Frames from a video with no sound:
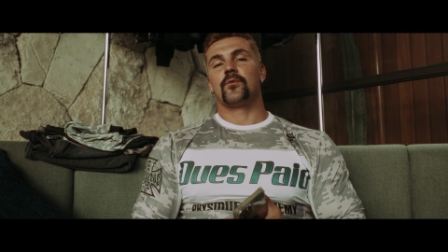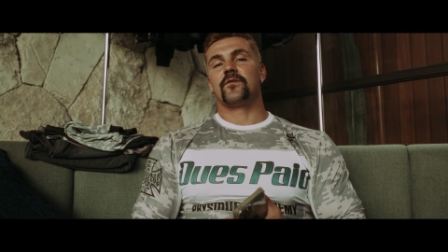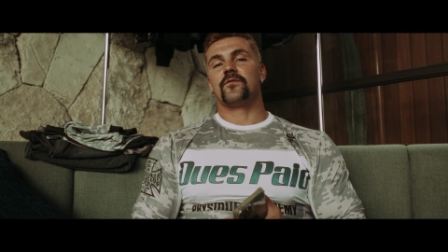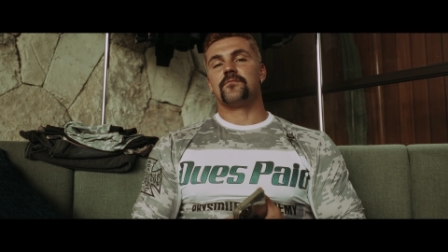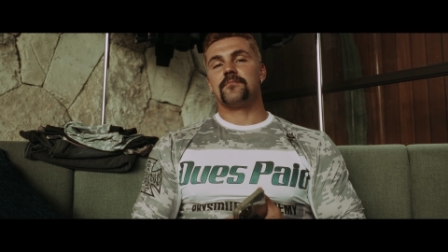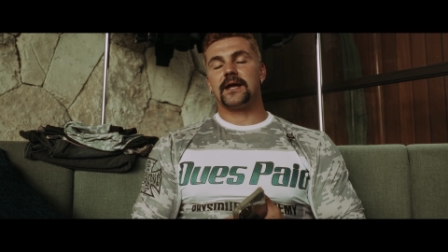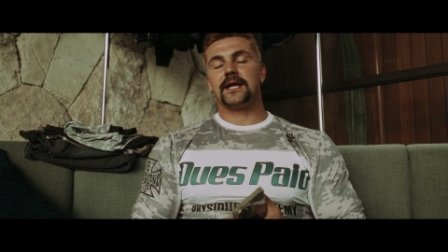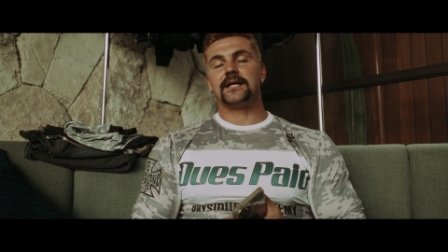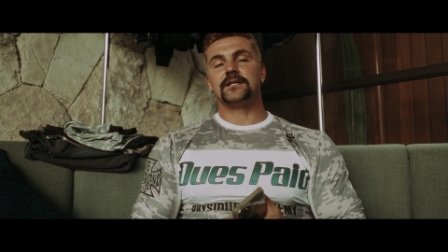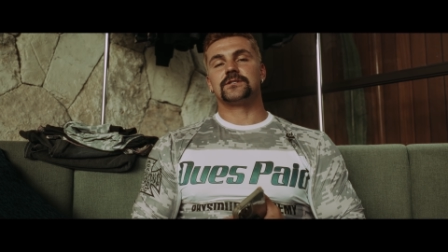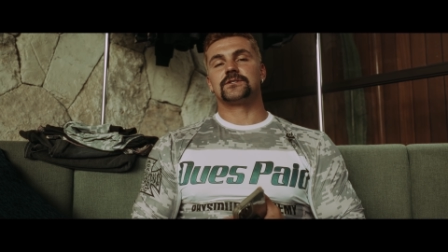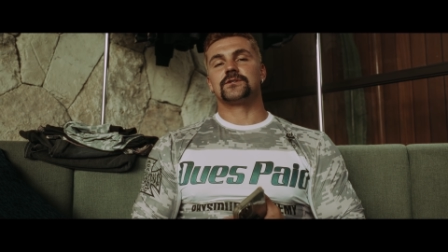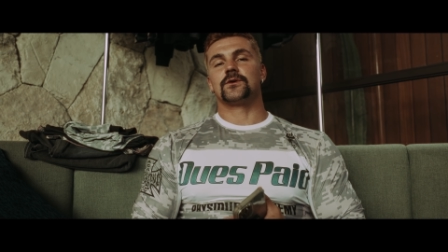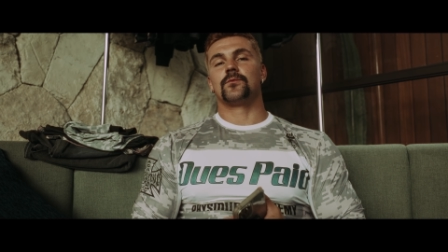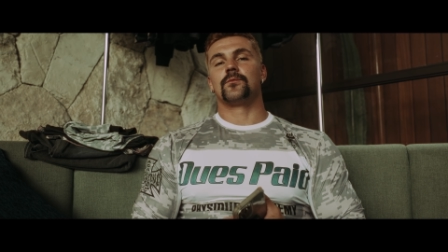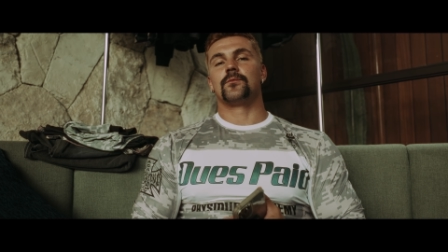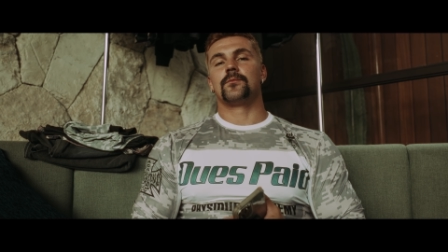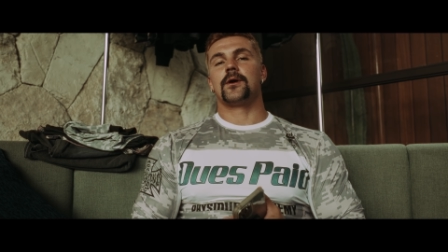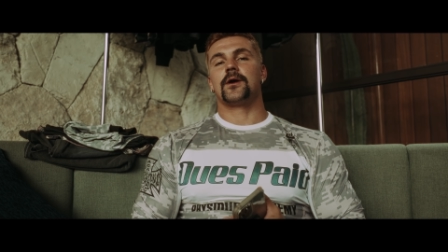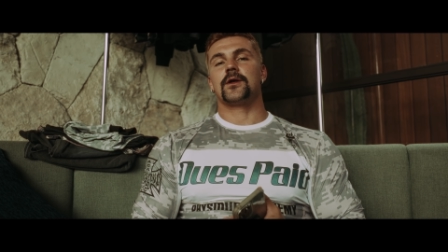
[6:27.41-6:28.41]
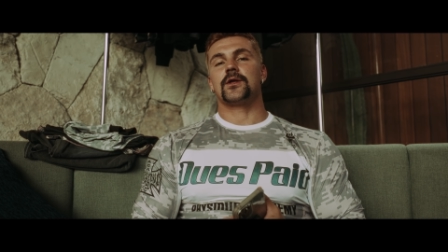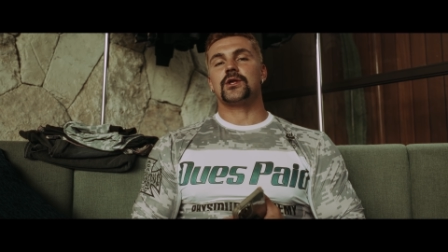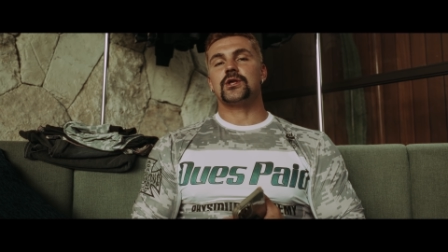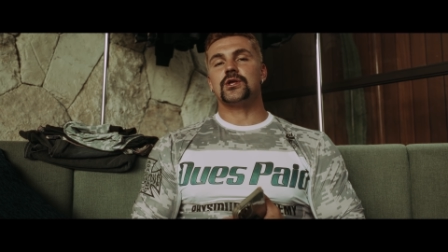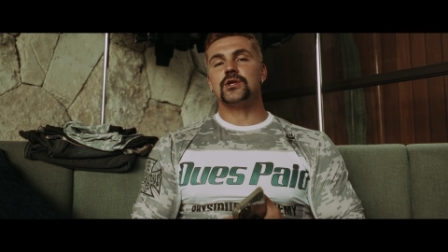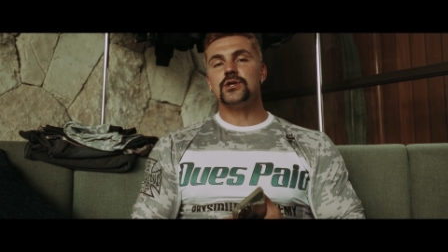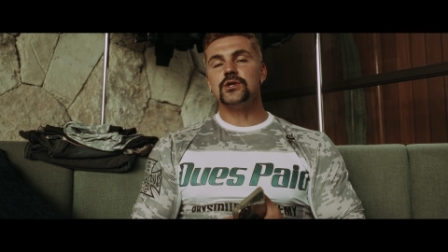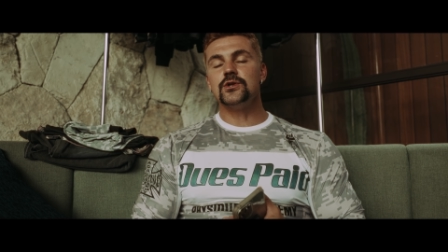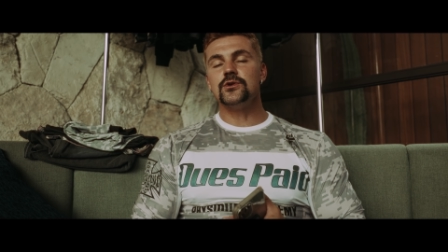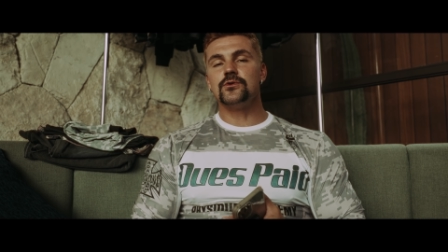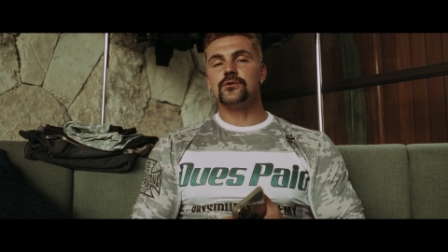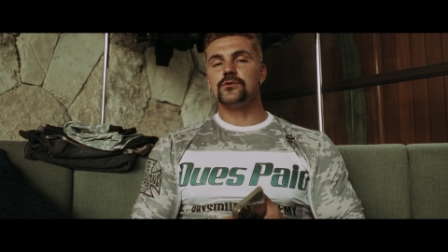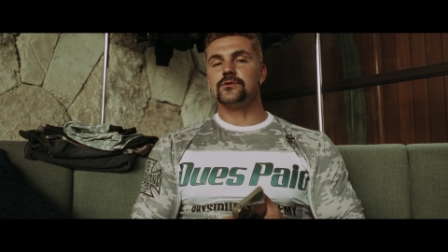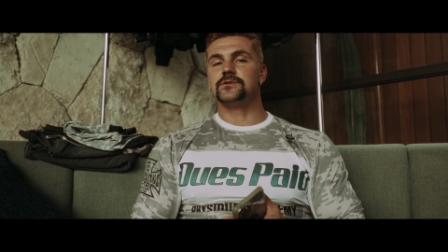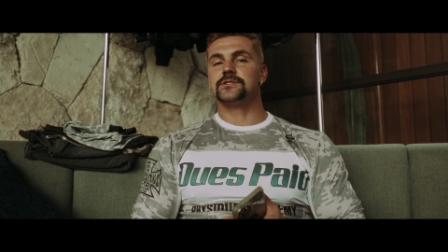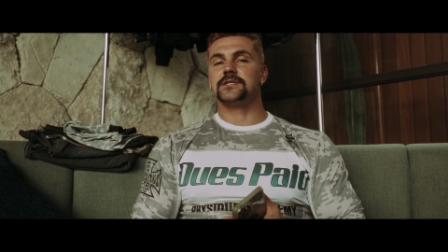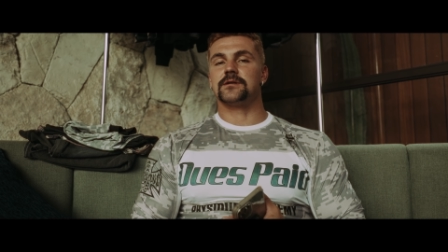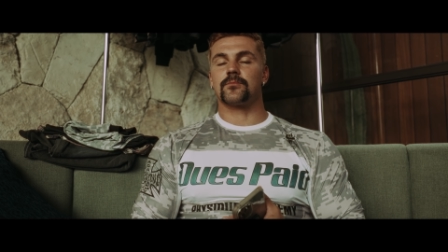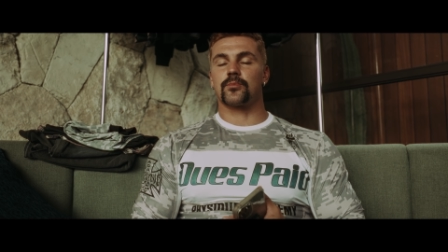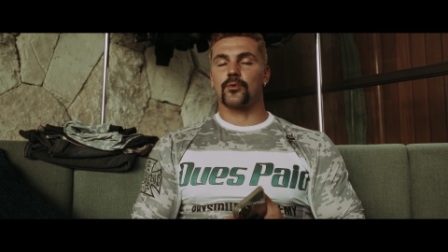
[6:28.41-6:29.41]
We've made some
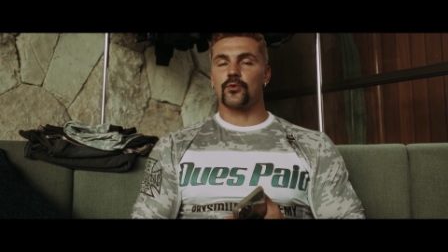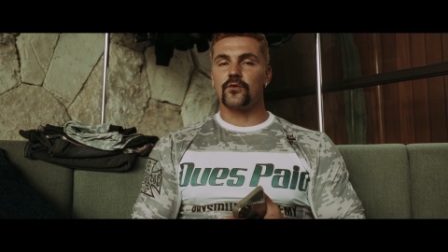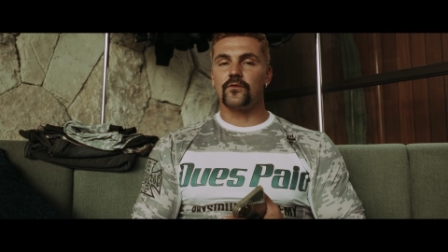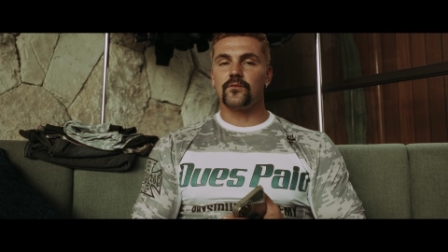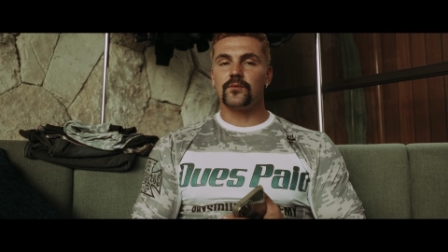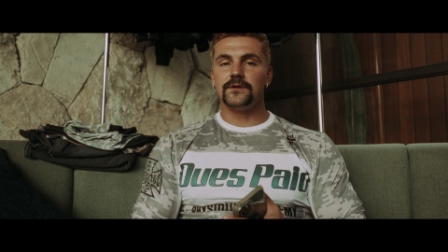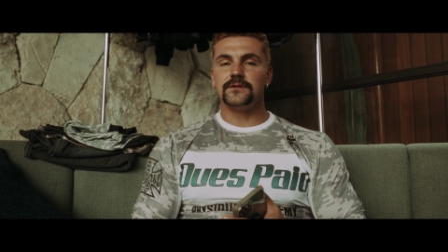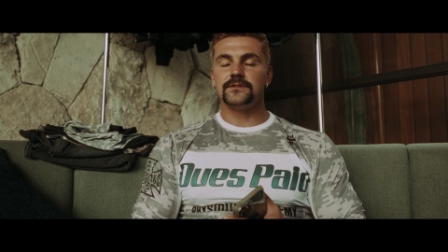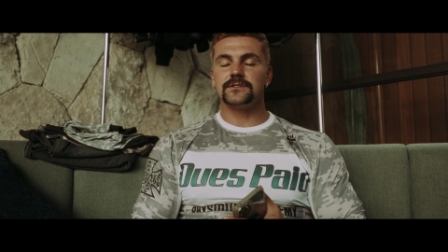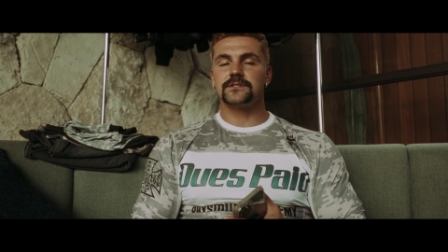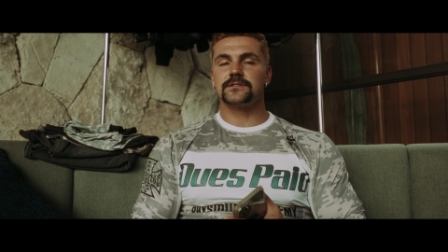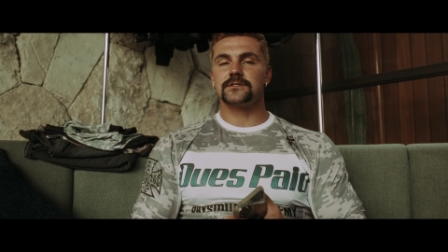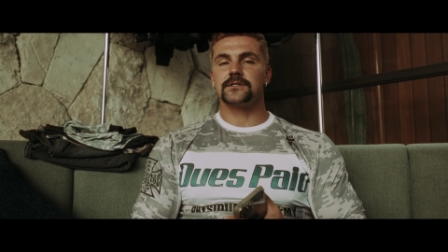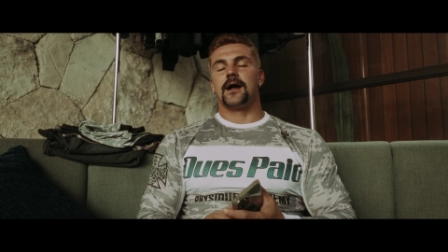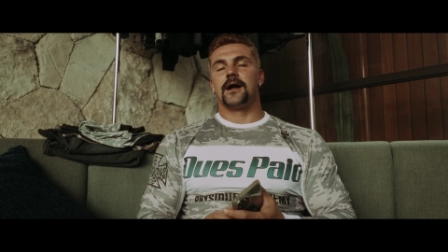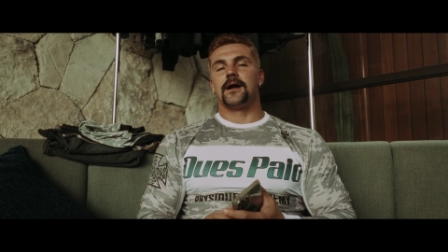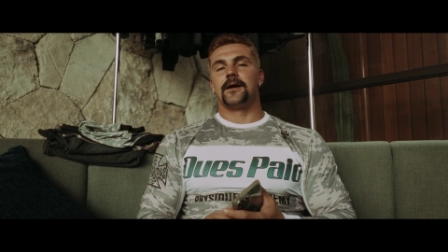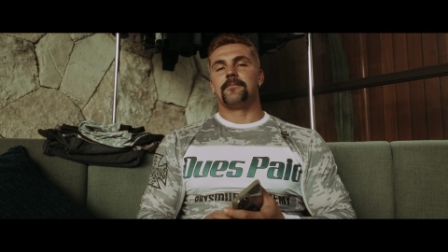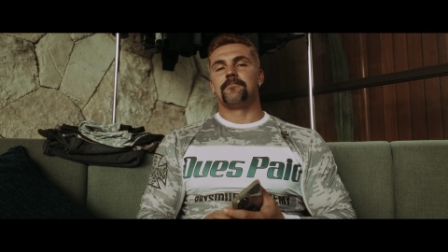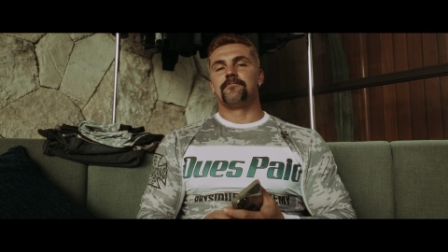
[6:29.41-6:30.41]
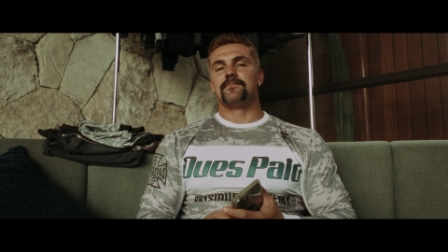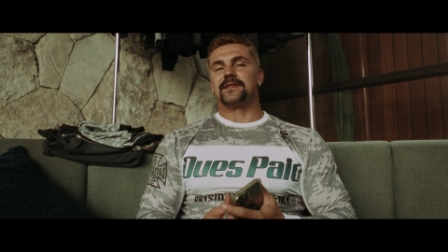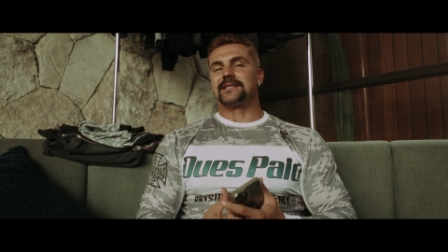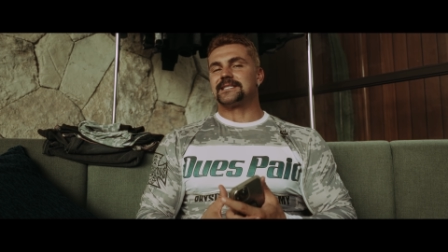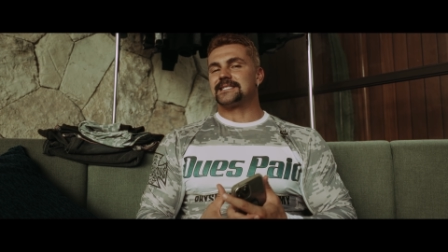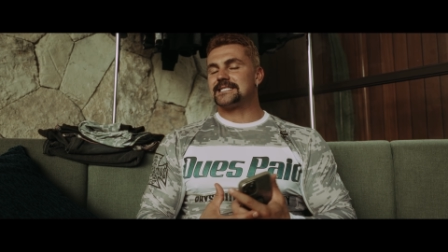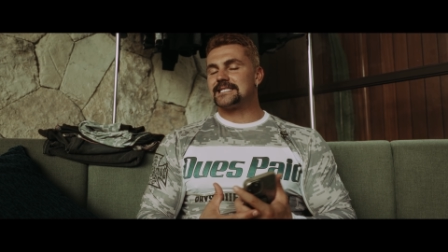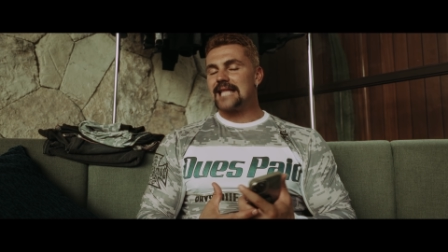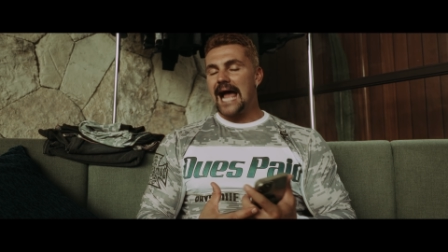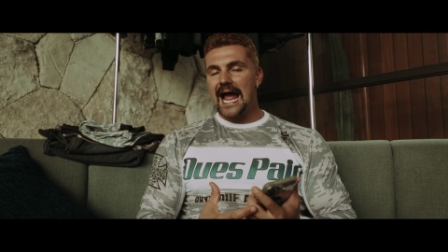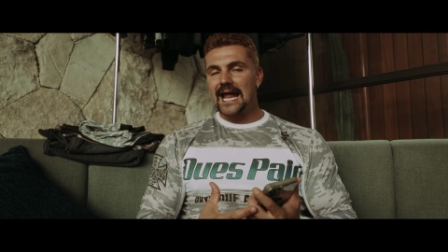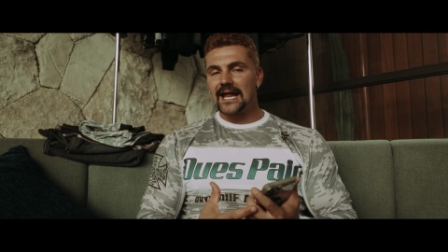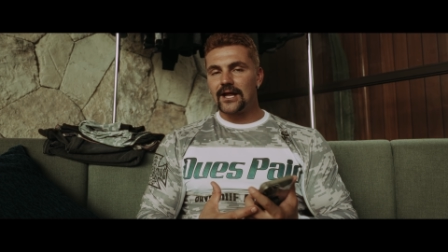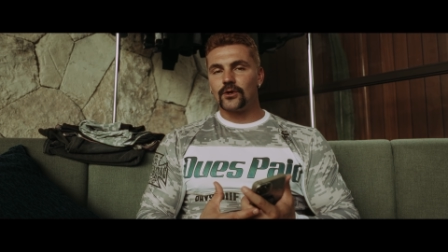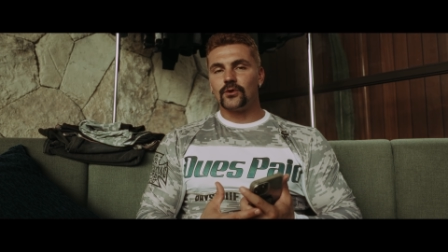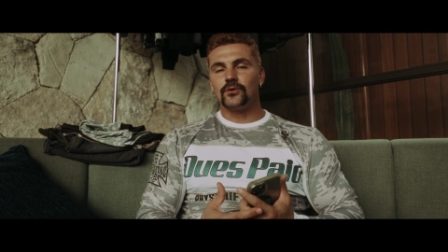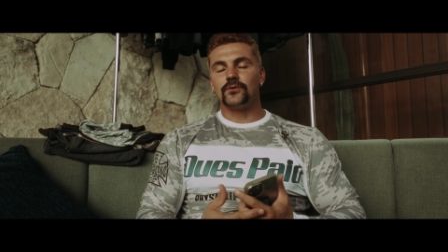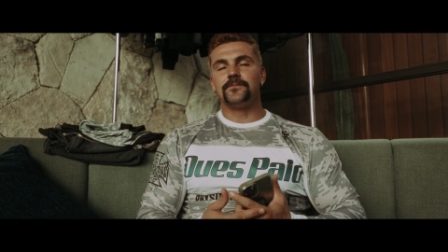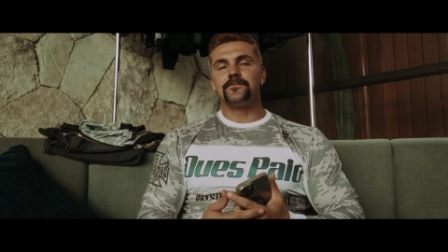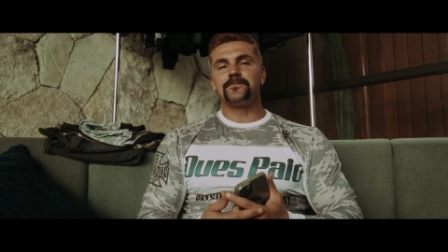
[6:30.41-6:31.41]
huge improvements. Um, the
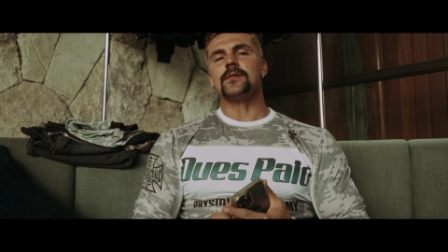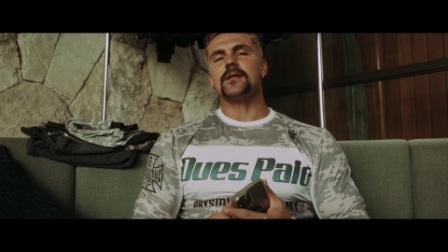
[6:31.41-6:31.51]
style,